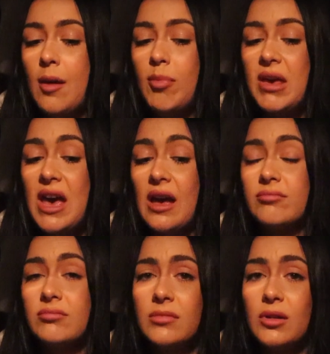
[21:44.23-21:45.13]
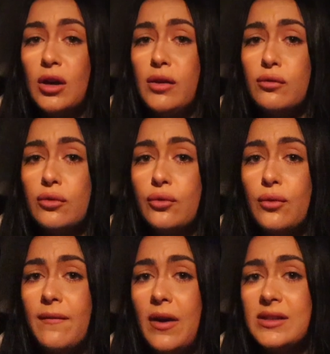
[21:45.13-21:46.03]
But yeah,
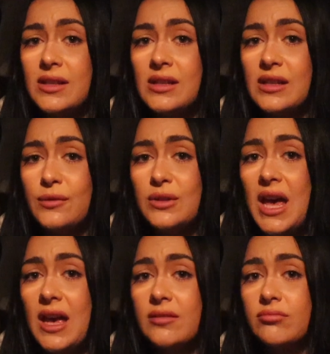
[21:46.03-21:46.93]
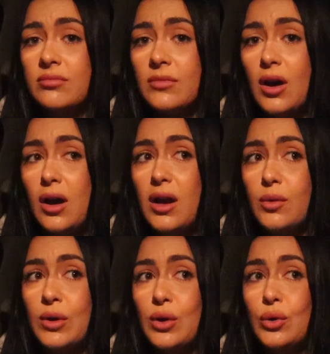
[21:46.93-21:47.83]
overall, very successful day. I
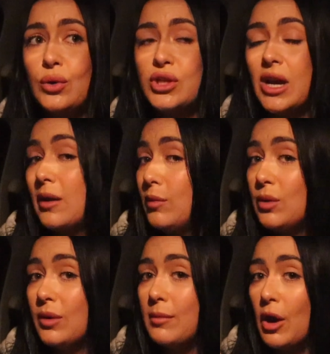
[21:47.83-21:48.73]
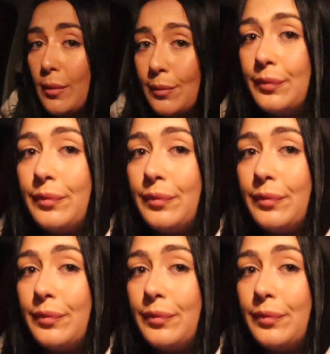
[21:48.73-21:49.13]
will check in with you when I'm home.